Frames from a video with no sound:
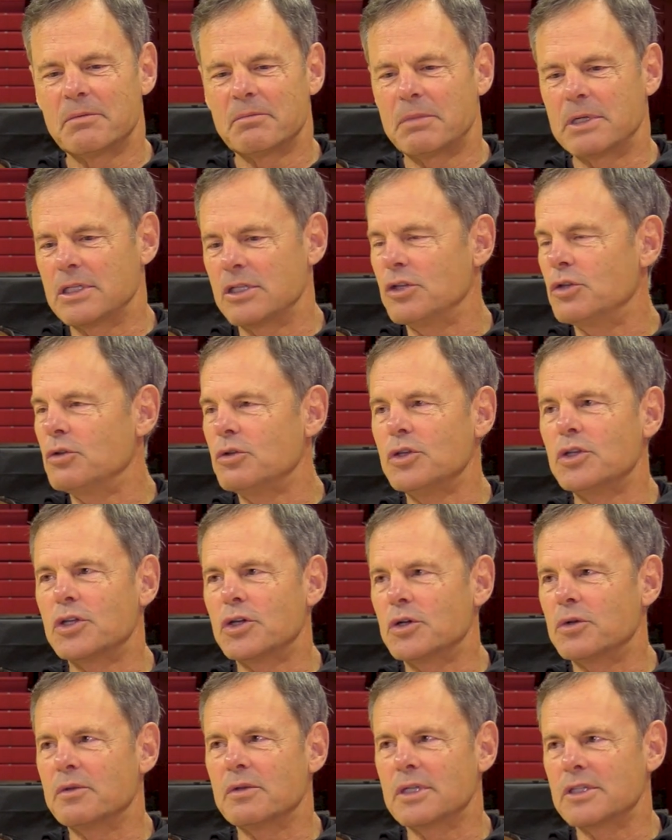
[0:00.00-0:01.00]
But you
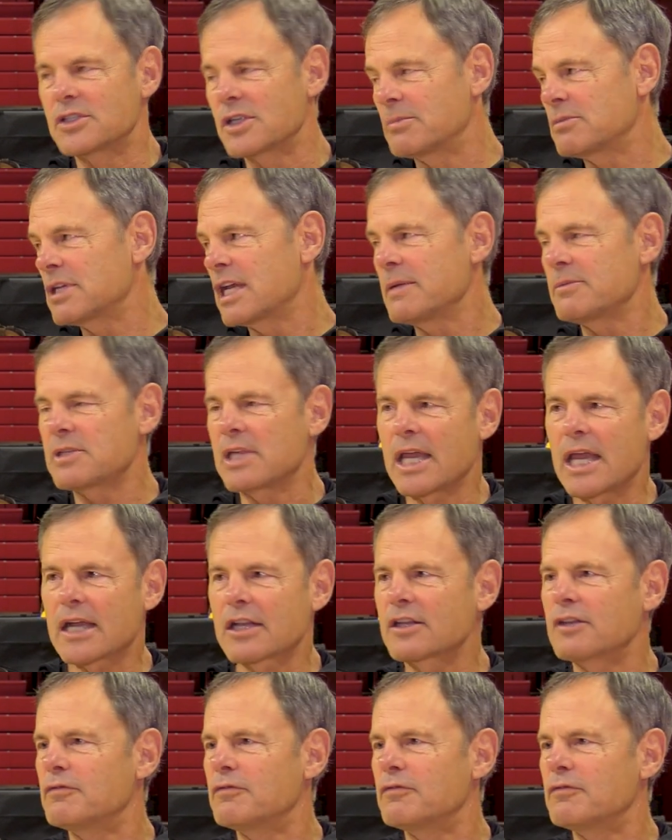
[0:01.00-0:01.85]
know, and sometimes they act